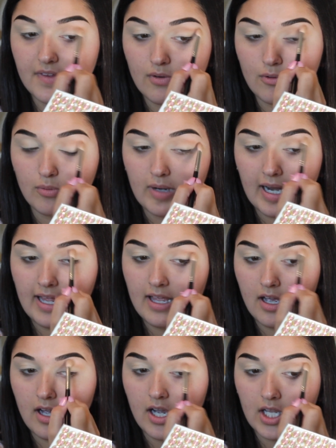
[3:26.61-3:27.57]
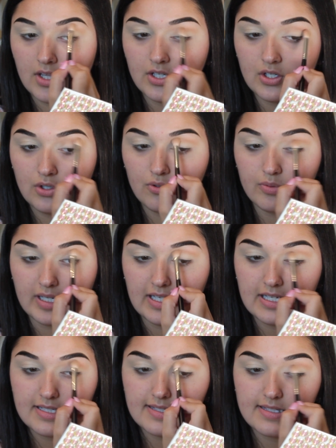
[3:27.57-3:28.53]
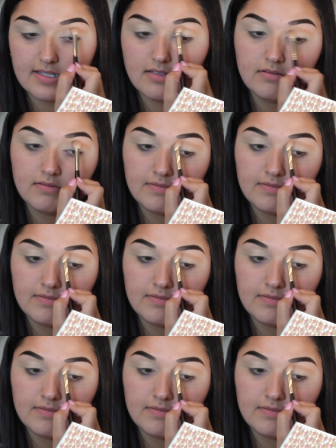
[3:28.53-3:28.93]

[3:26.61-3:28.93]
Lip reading: right on the crease.